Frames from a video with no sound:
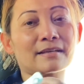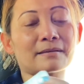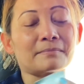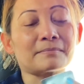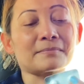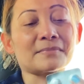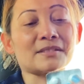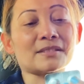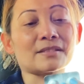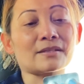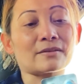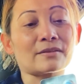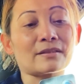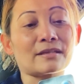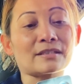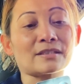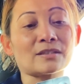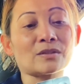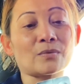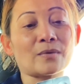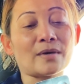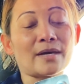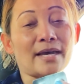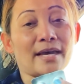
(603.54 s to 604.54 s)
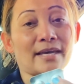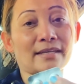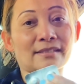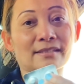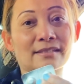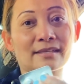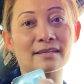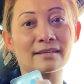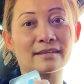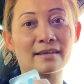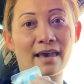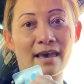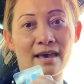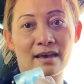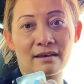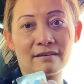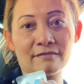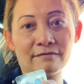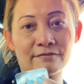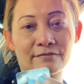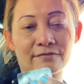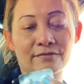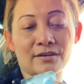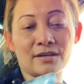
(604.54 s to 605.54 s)
up, so that's why I take
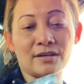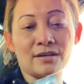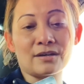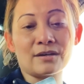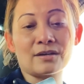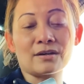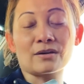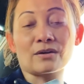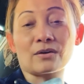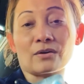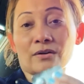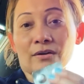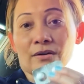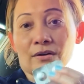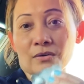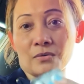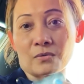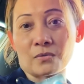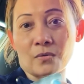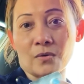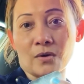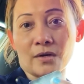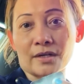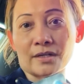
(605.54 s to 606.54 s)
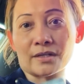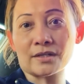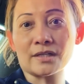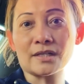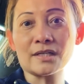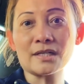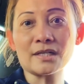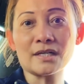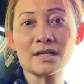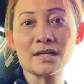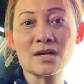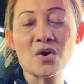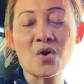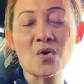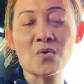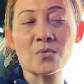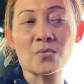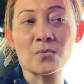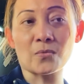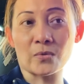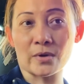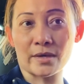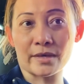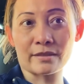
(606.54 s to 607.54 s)
half or a quarter
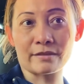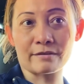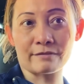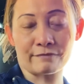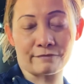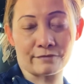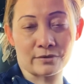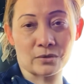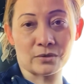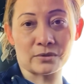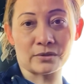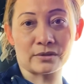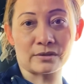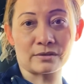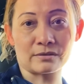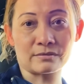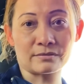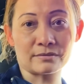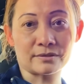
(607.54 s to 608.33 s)
with food.